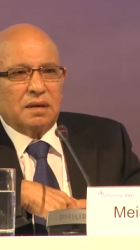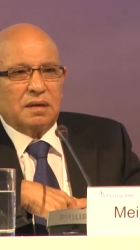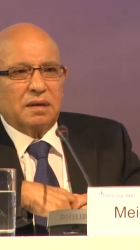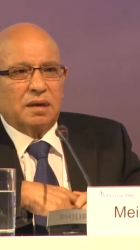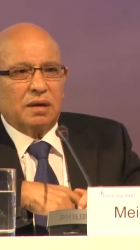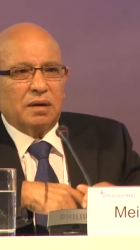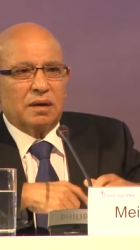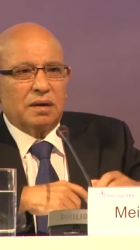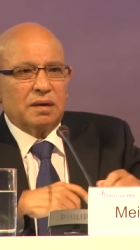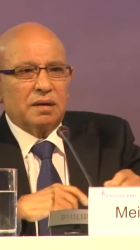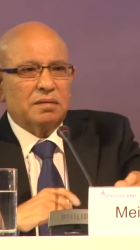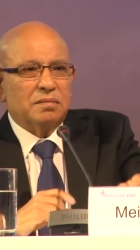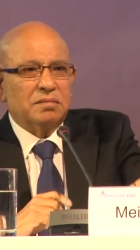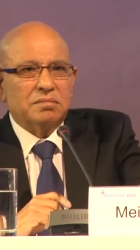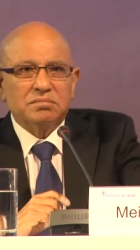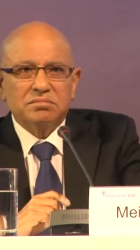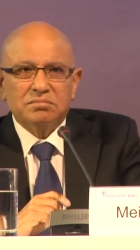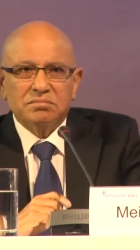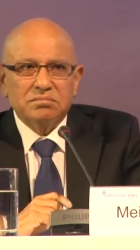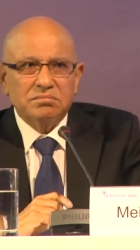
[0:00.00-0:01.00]
a
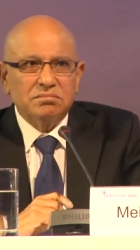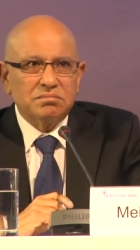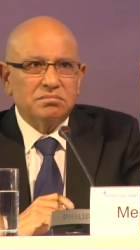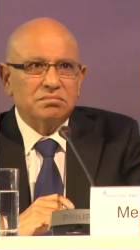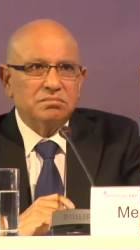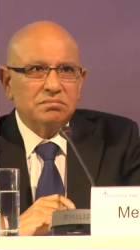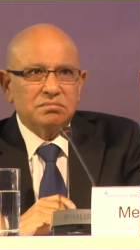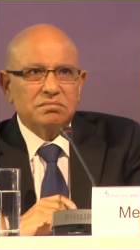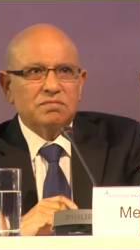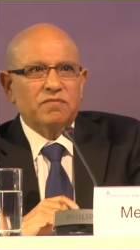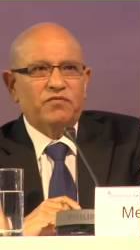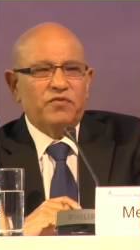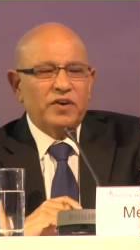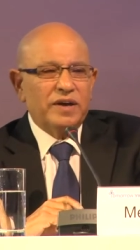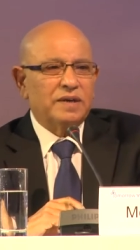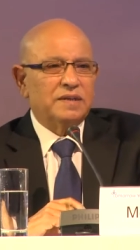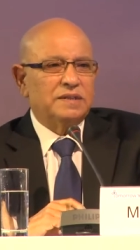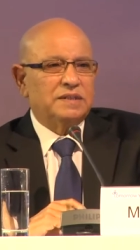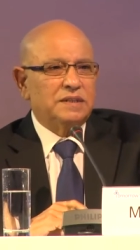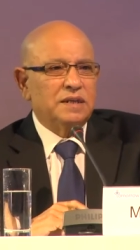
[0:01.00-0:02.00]

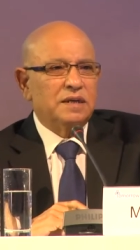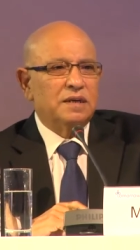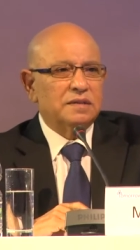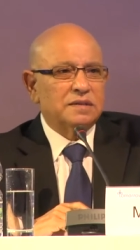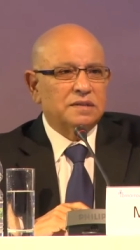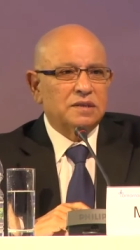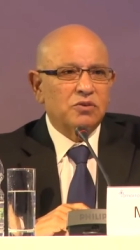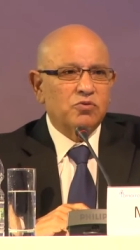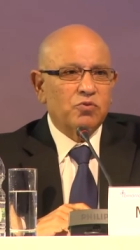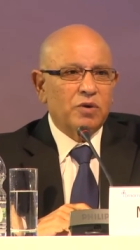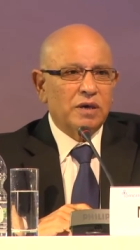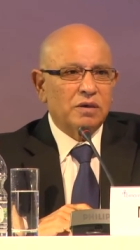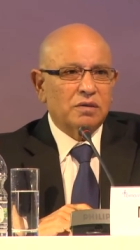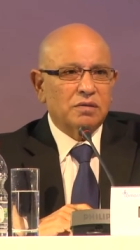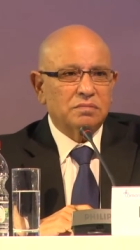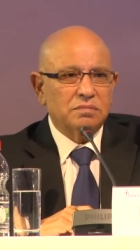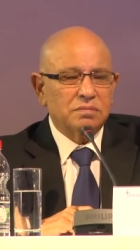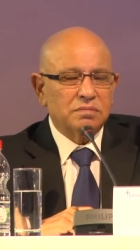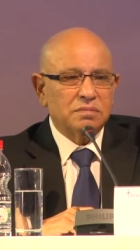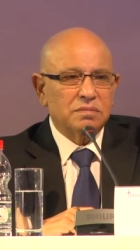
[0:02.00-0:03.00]
very serious
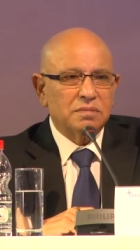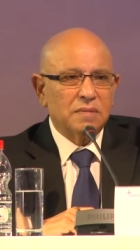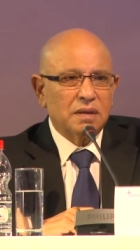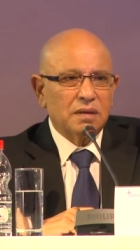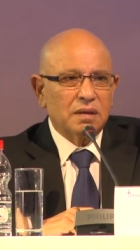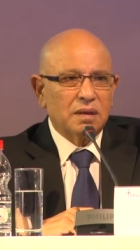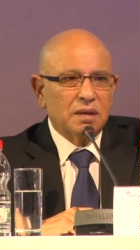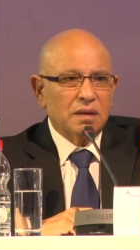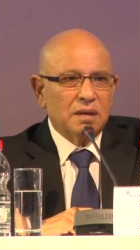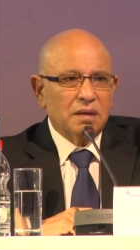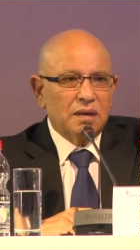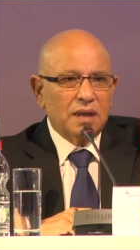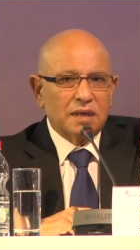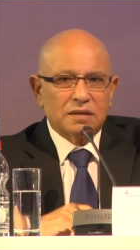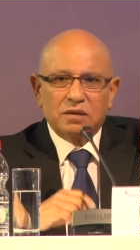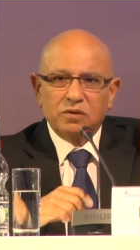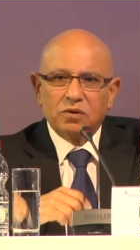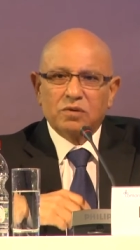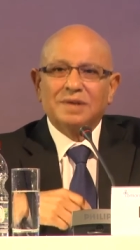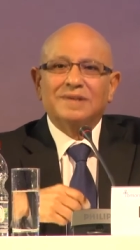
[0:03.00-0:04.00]
situation.
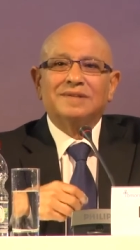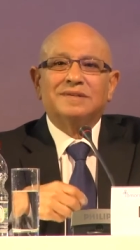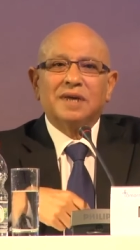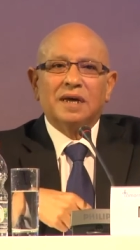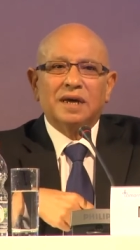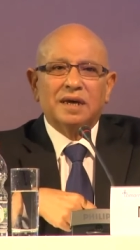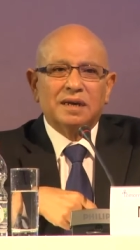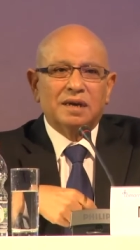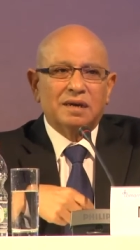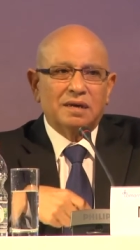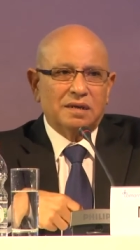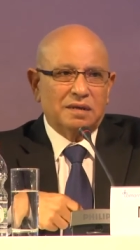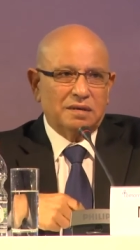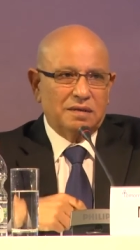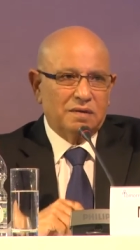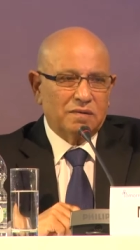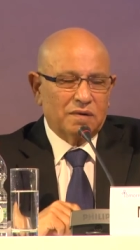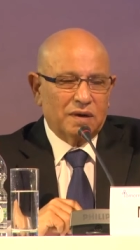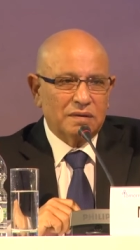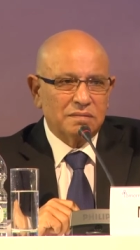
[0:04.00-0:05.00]
Let's look internally in
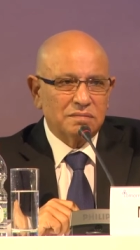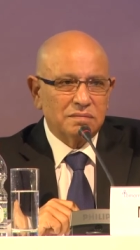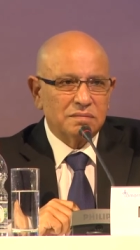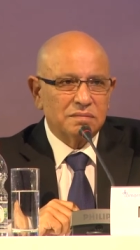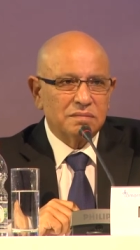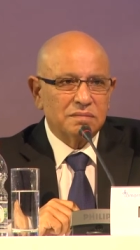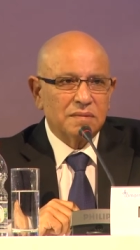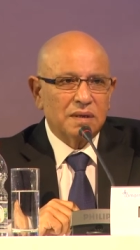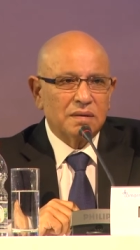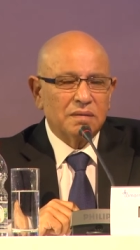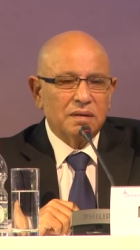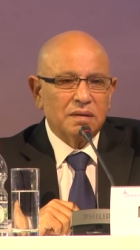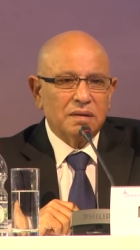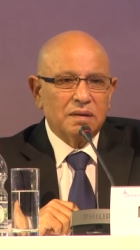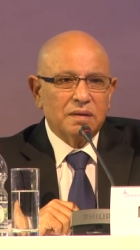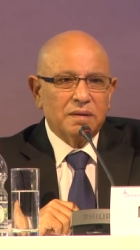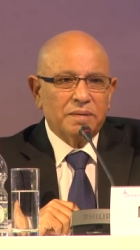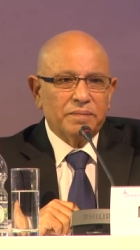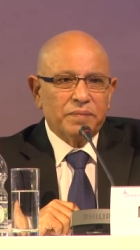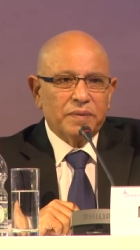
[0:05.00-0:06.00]
Iran.
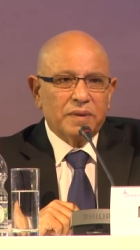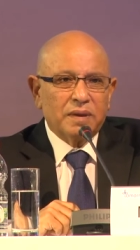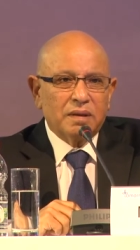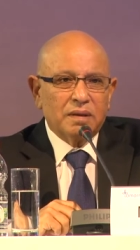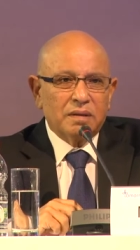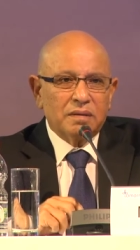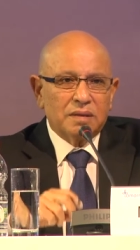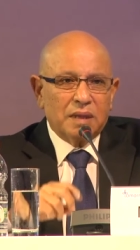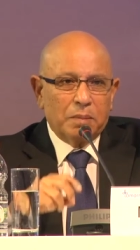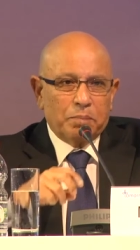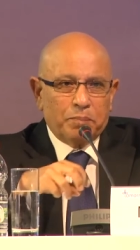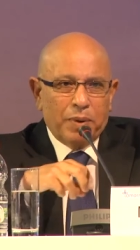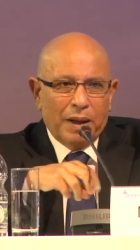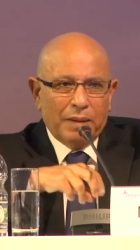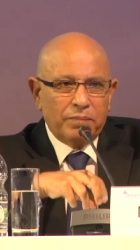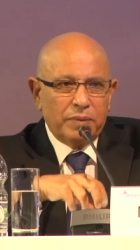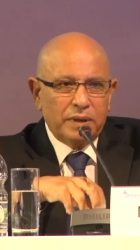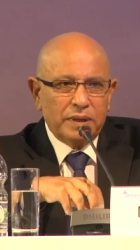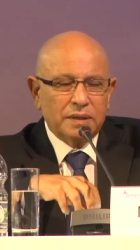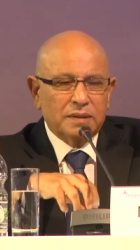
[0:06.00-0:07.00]
The
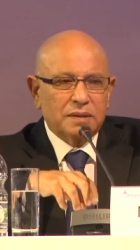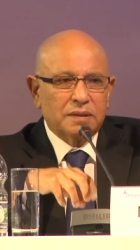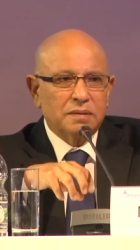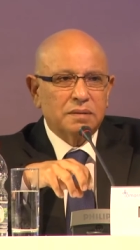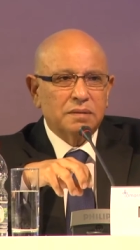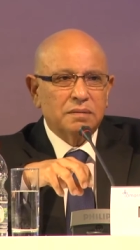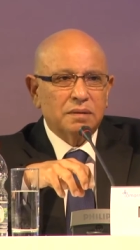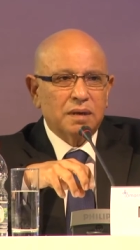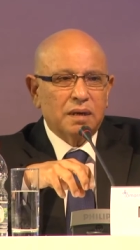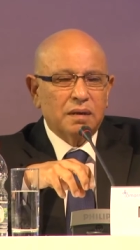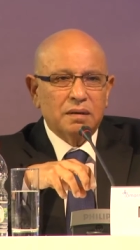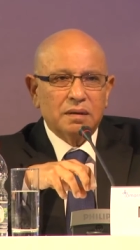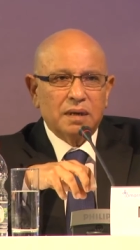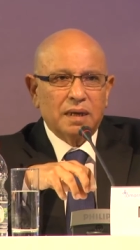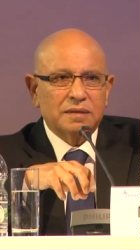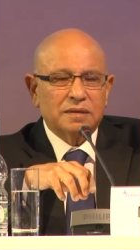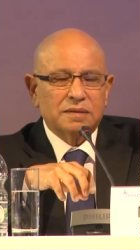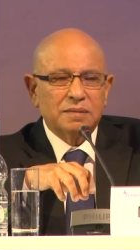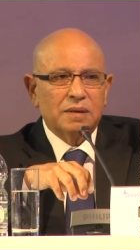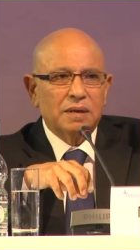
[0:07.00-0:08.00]
public,
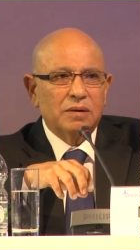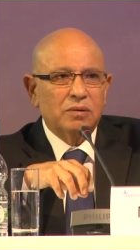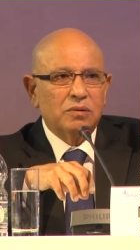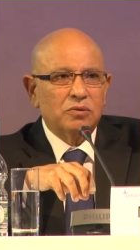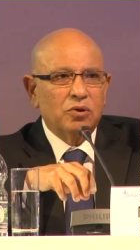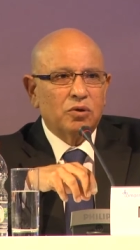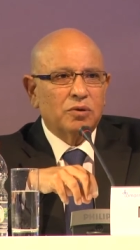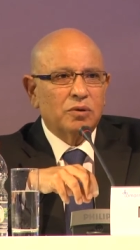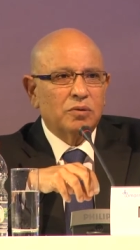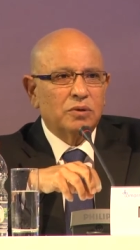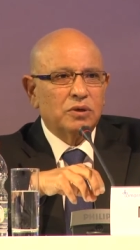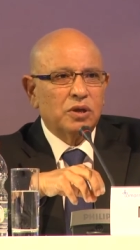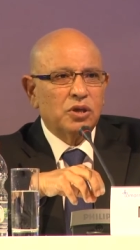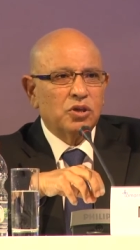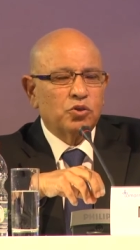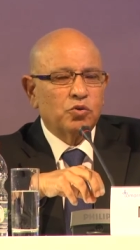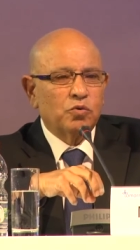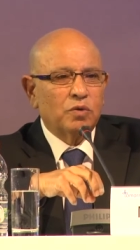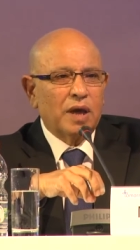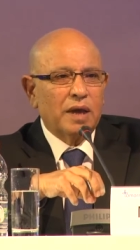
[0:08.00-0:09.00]
let's look on an
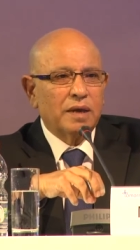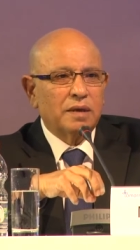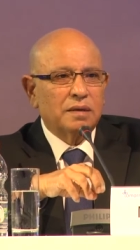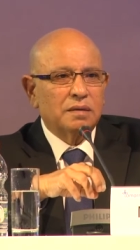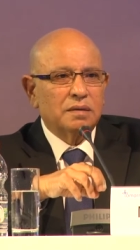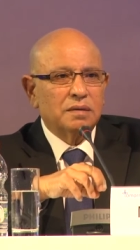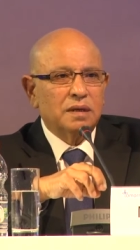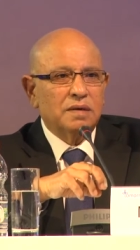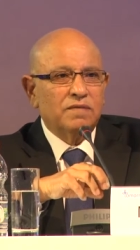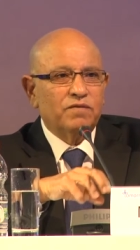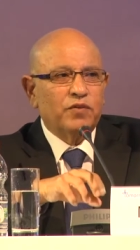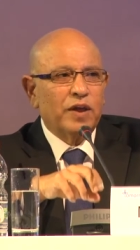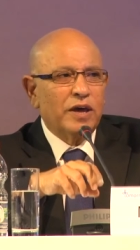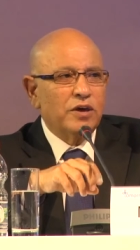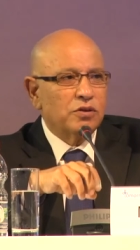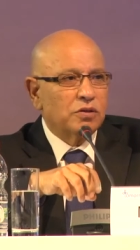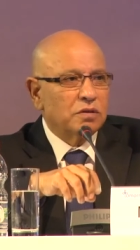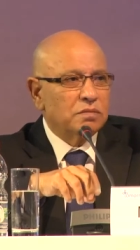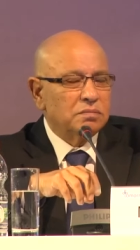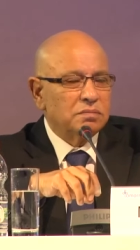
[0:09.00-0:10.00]
issue like
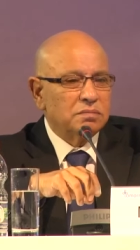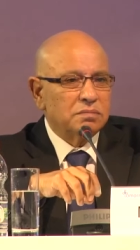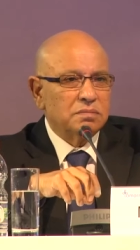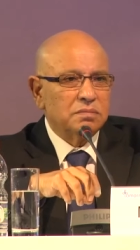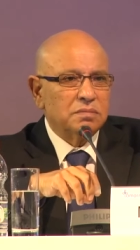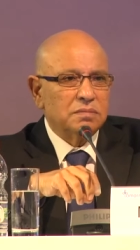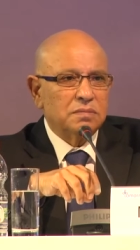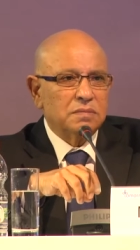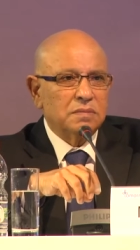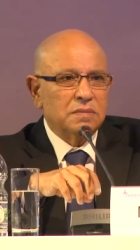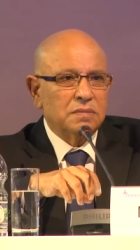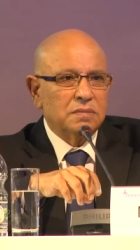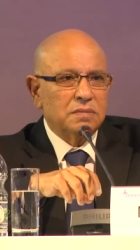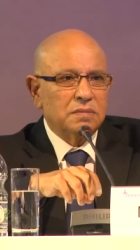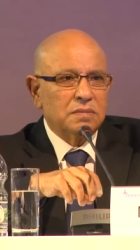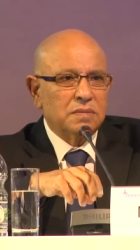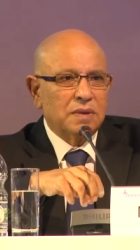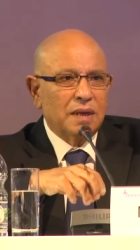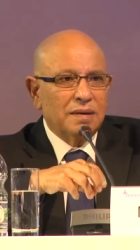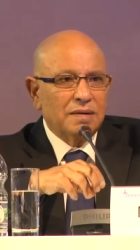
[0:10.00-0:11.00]
inflation.
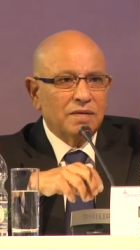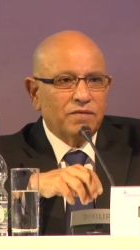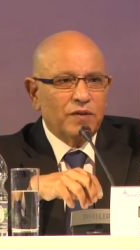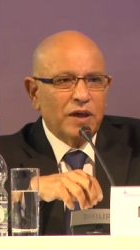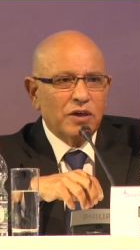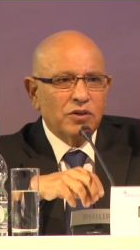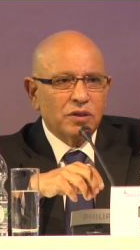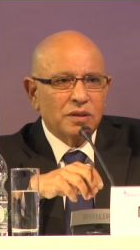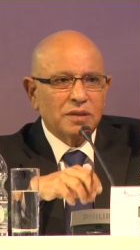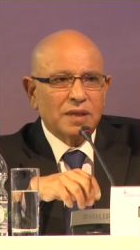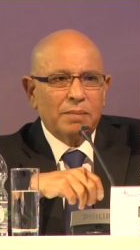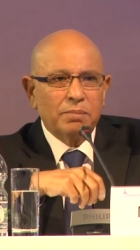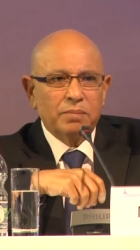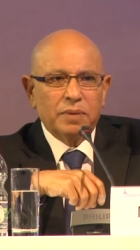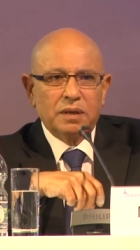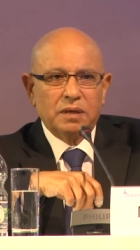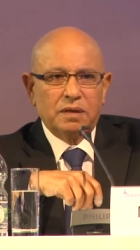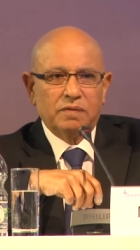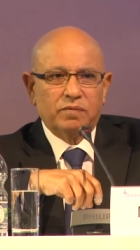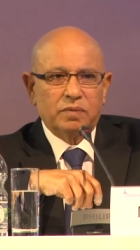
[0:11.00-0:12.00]
The inflation is
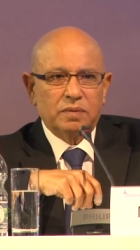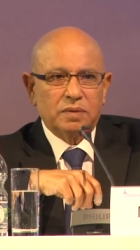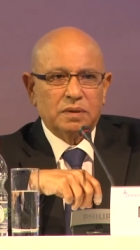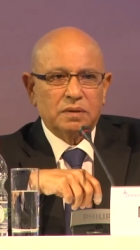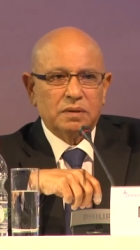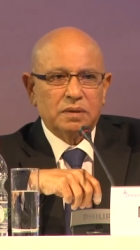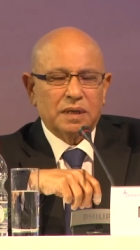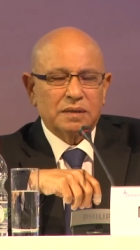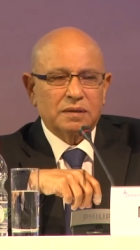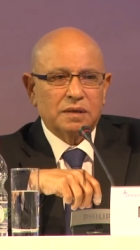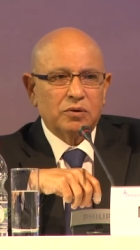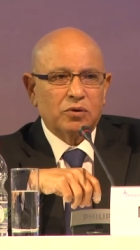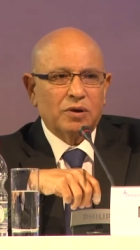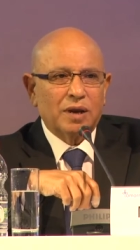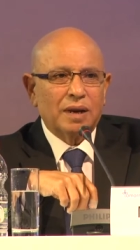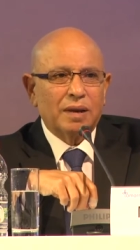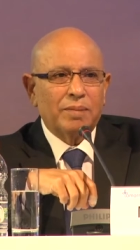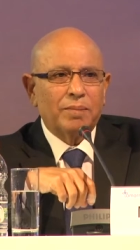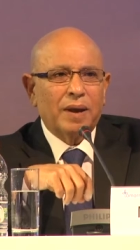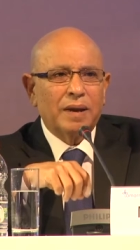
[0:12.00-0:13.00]
unbelievable. Let's look
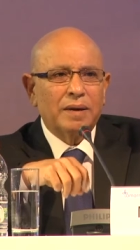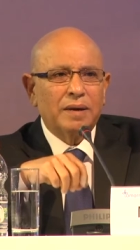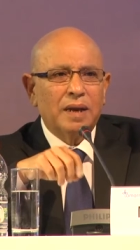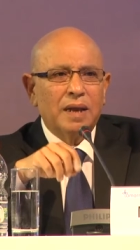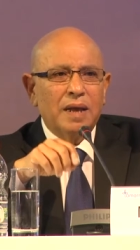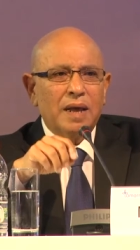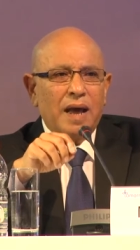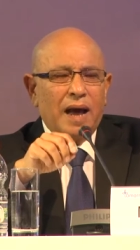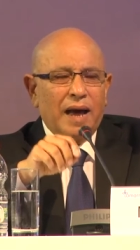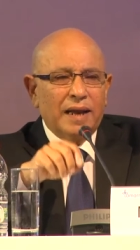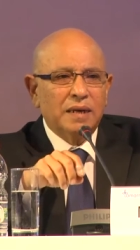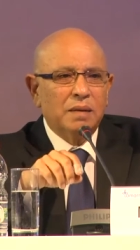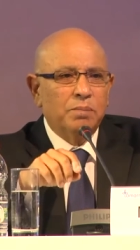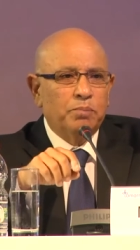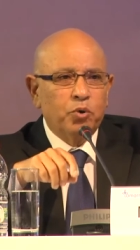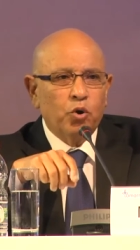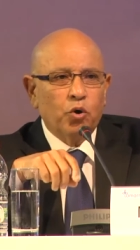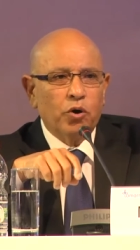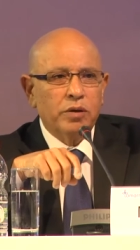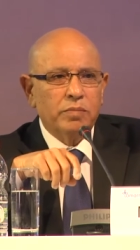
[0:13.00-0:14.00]
about
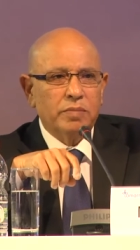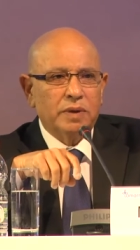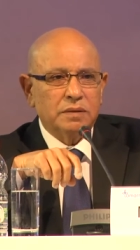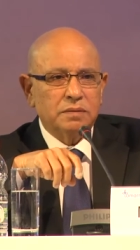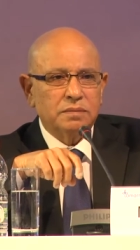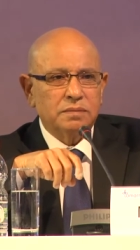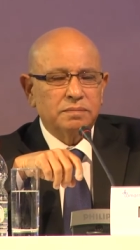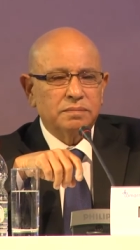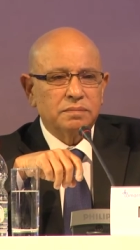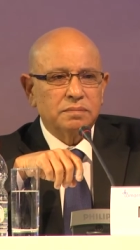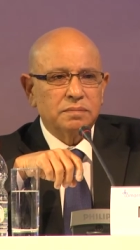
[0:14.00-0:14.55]
unemployment.